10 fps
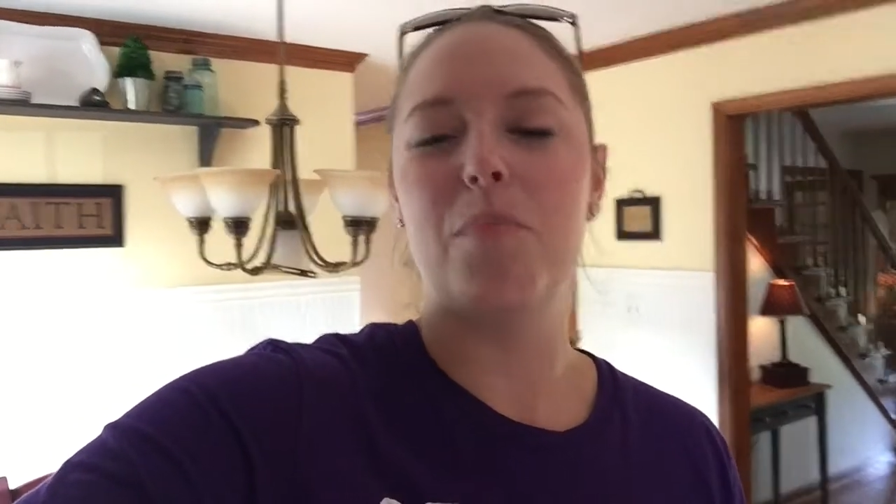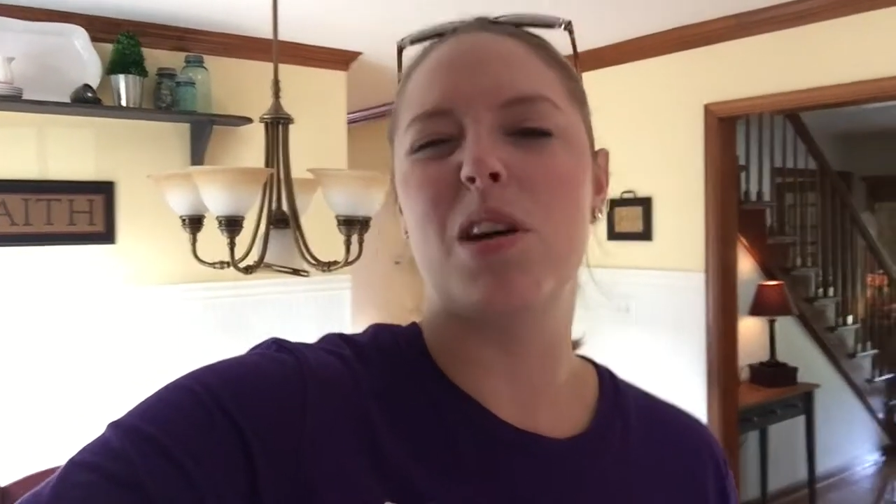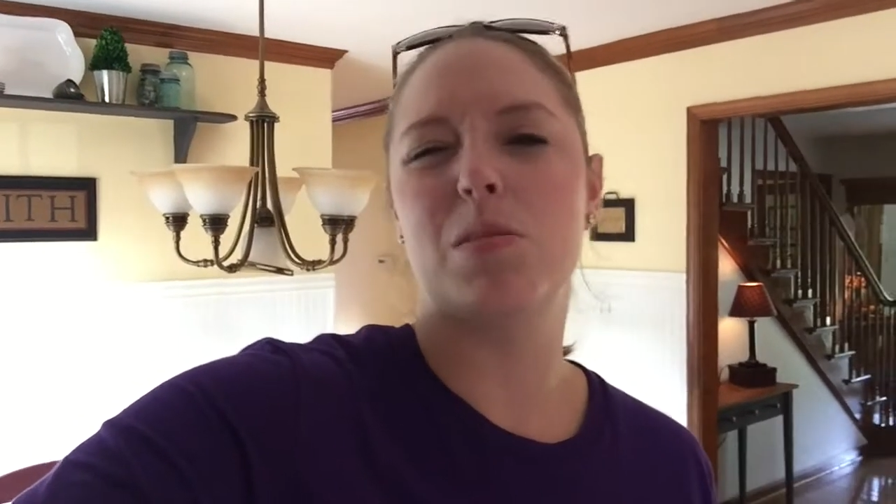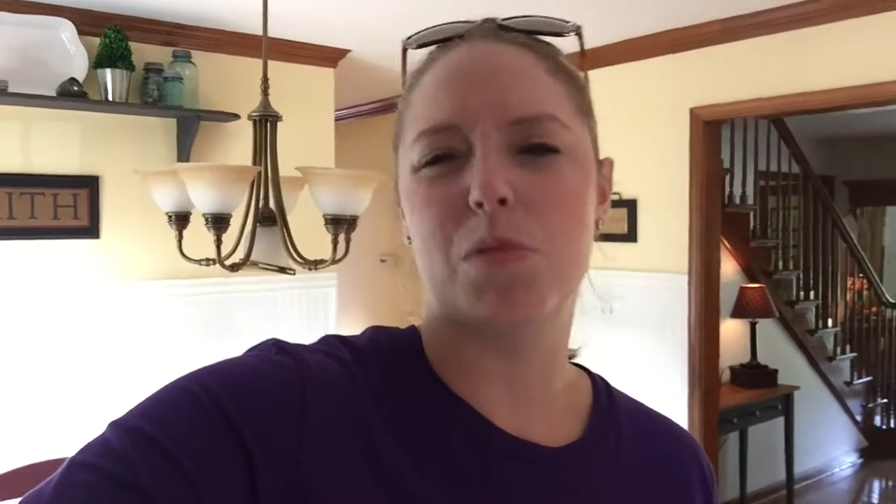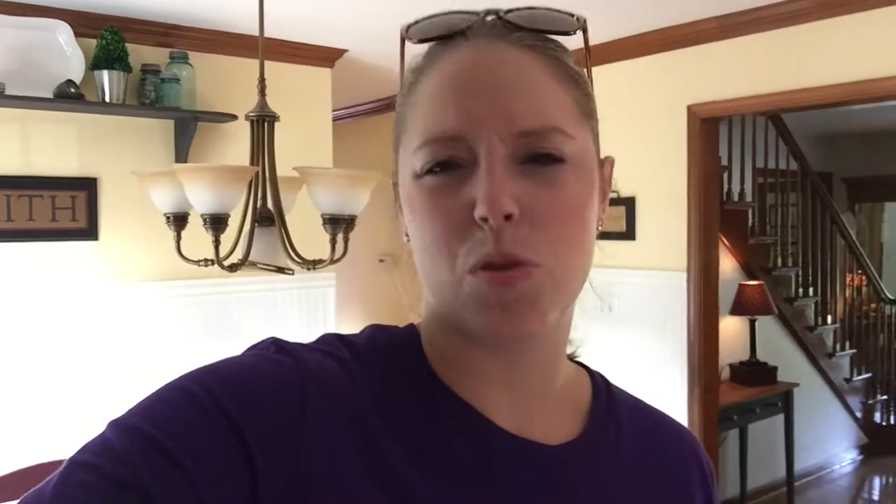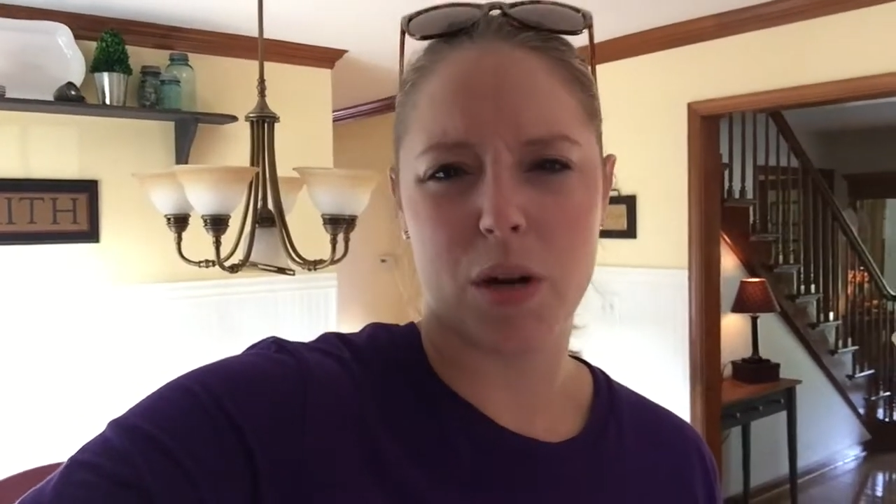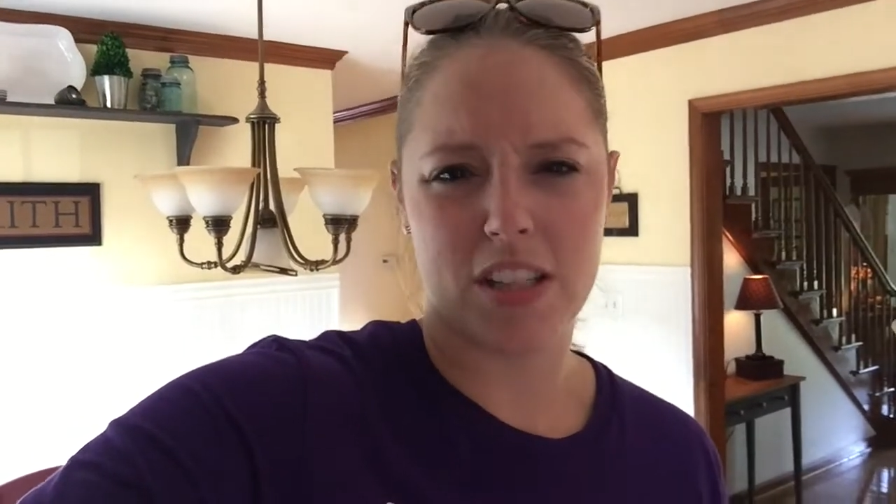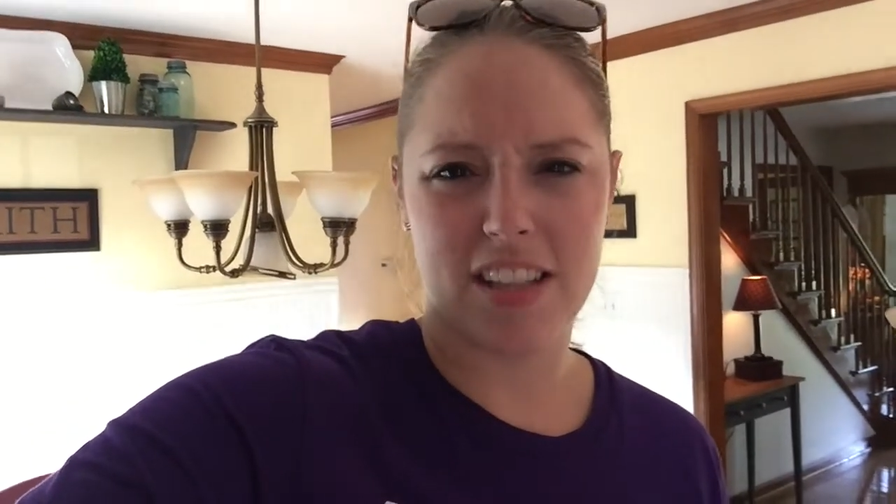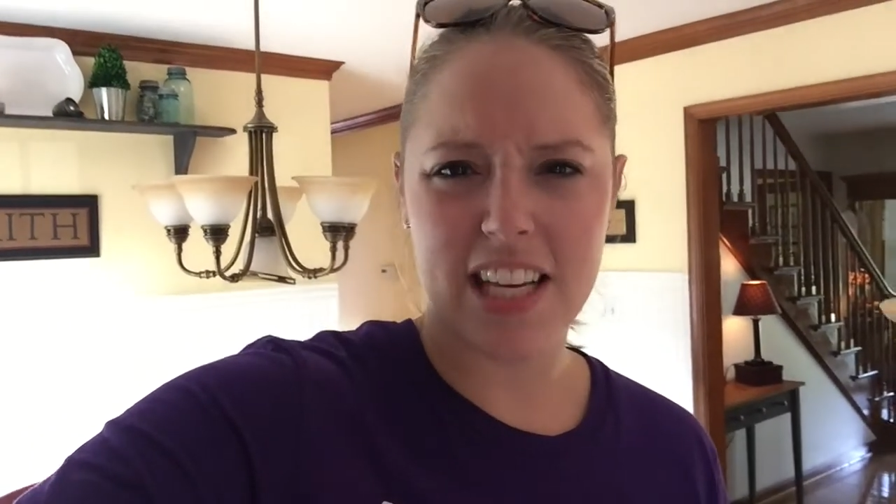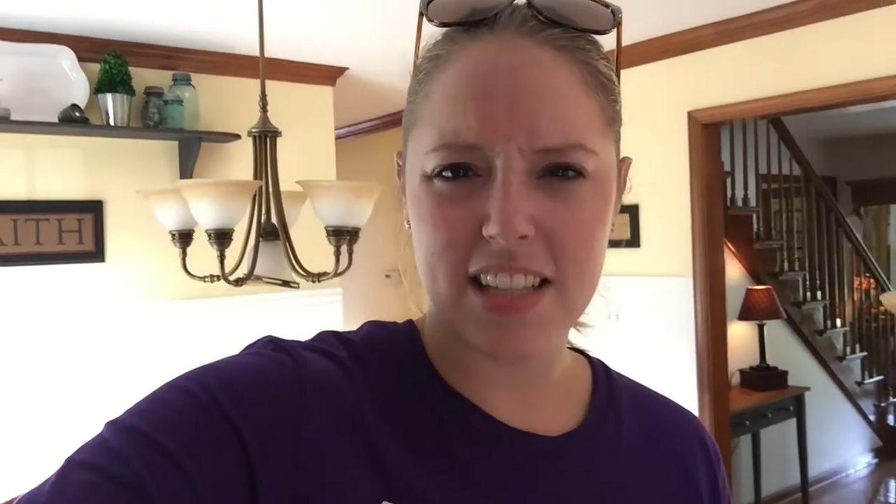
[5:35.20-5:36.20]
multiple
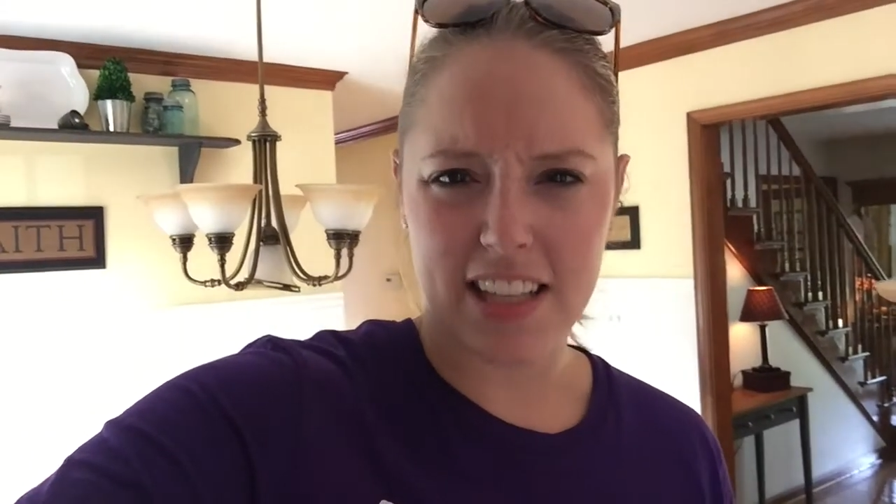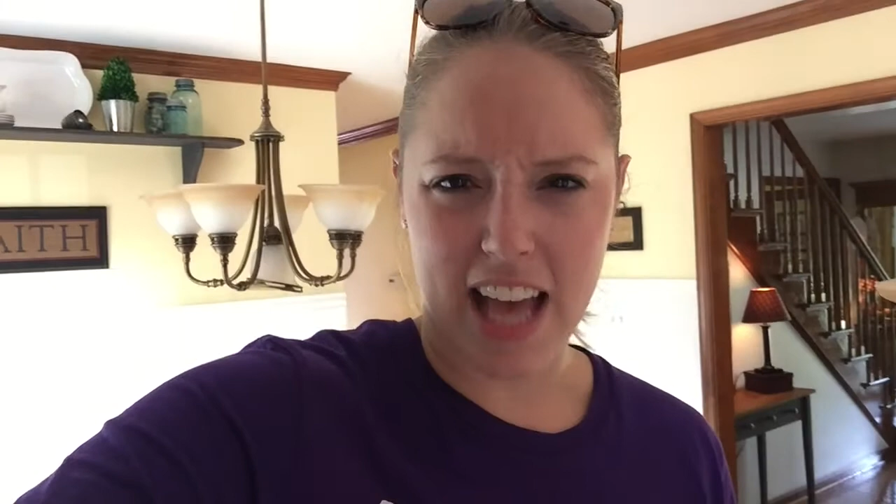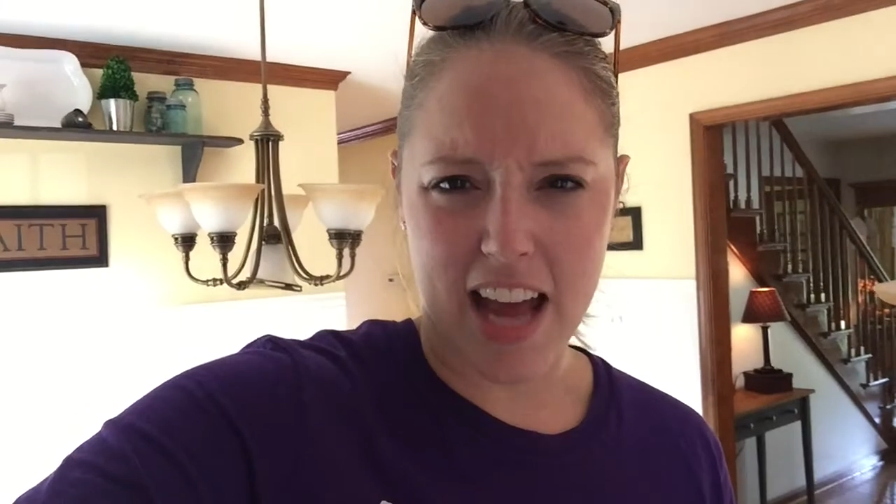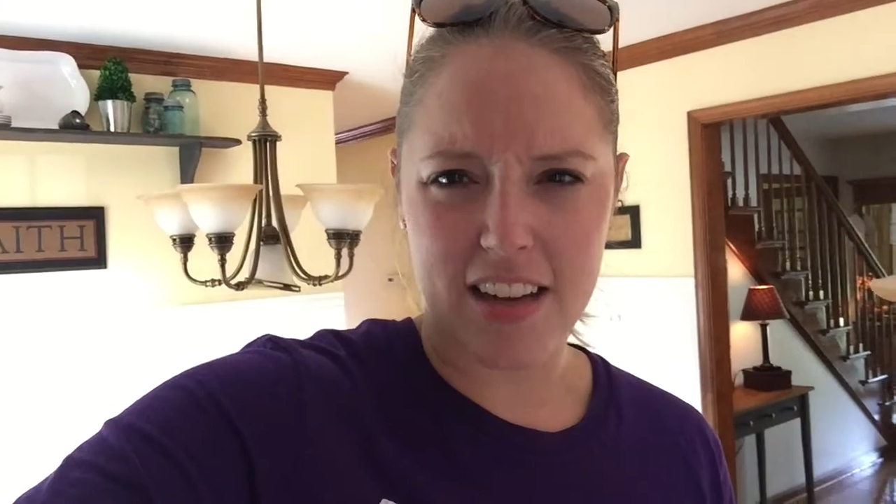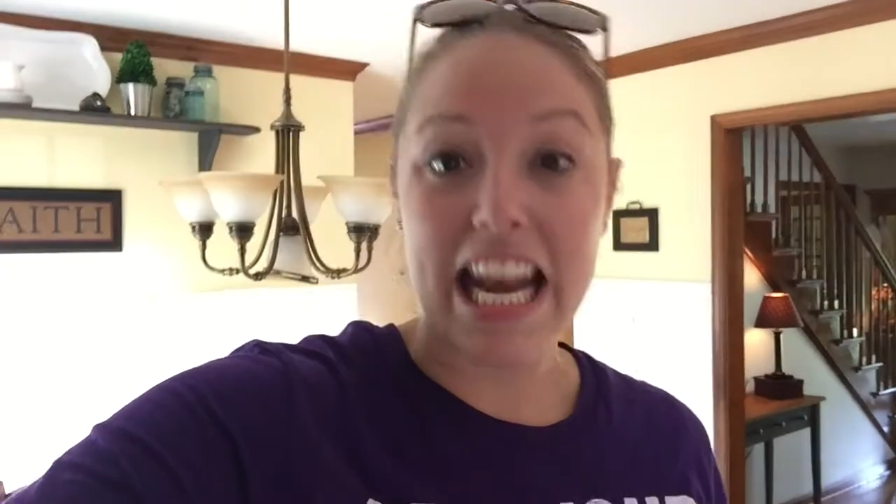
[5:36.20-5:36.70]
choice, things like that.